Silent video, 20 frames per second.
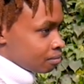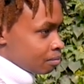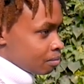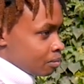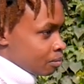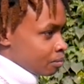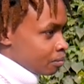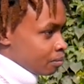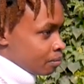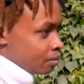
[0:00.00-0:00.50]

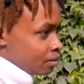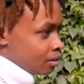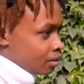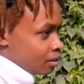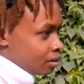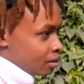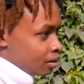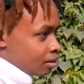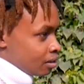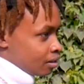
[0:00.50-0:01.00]
eight.
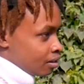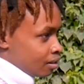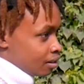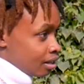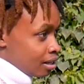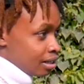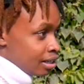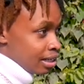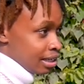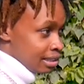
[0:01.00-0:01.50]

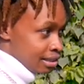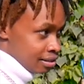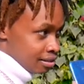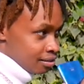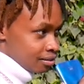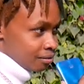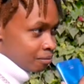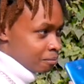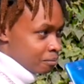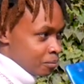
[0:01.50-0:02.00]

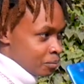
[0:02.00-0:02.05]
Eight.